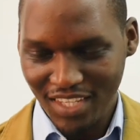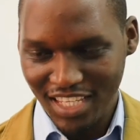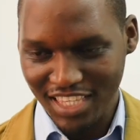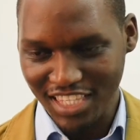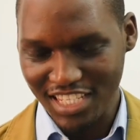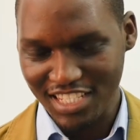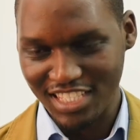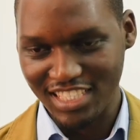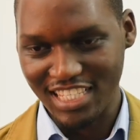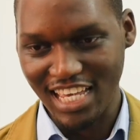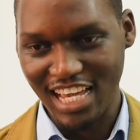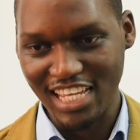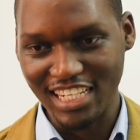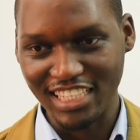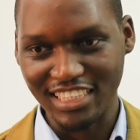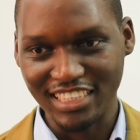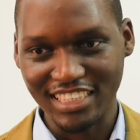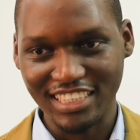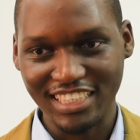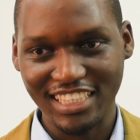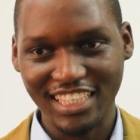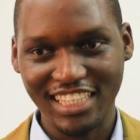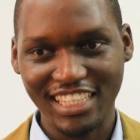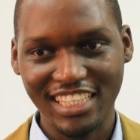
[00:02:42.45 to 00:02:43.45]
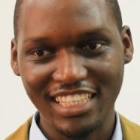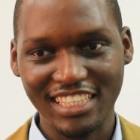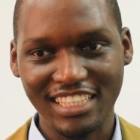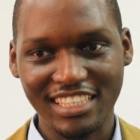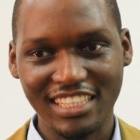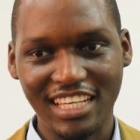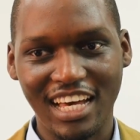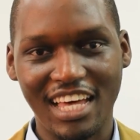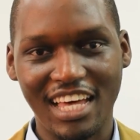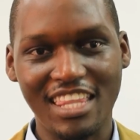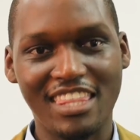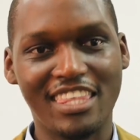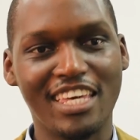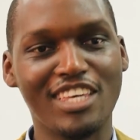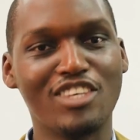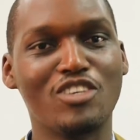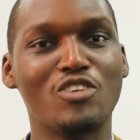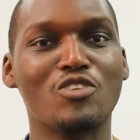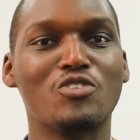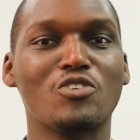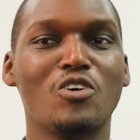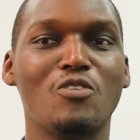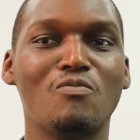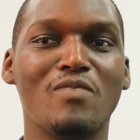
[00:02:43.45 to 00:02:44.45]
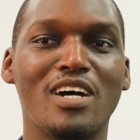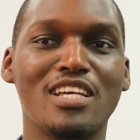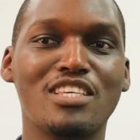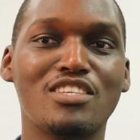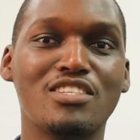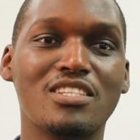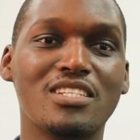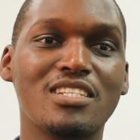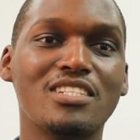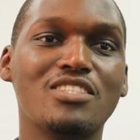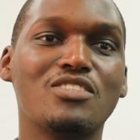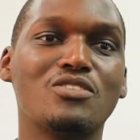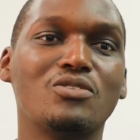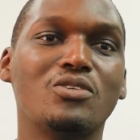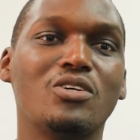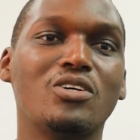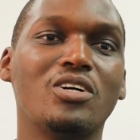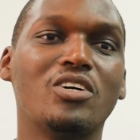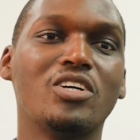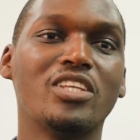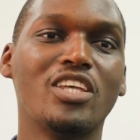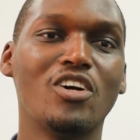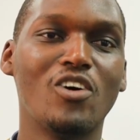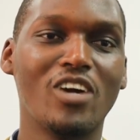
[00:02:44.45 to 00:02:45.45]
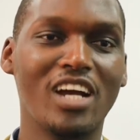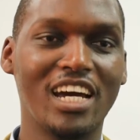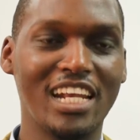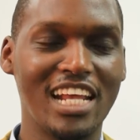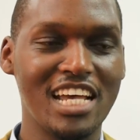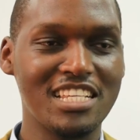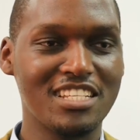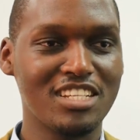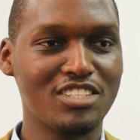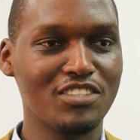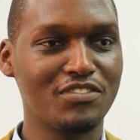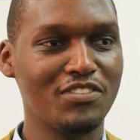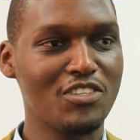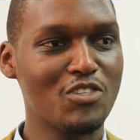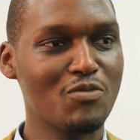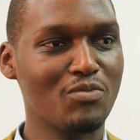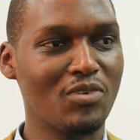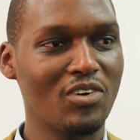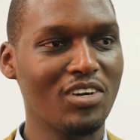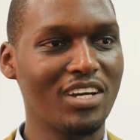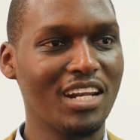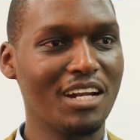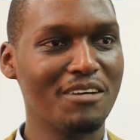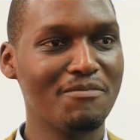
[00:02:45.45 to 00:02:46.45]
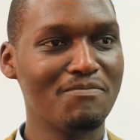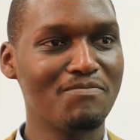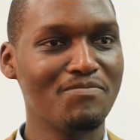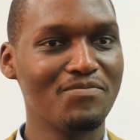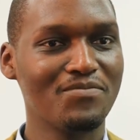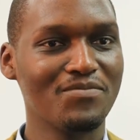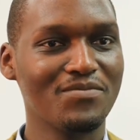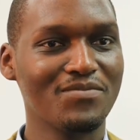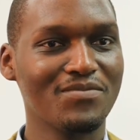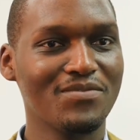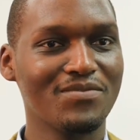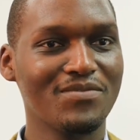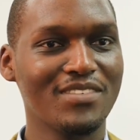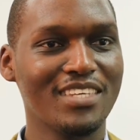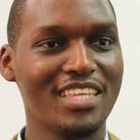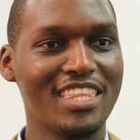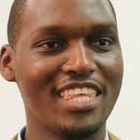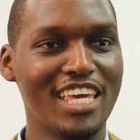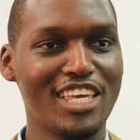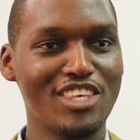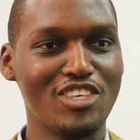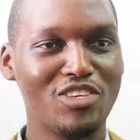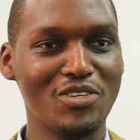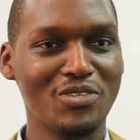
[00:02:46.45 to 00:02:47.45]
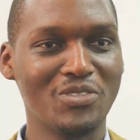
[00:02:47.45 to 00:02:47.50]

I thank you so much to all the organizers of this program. Thank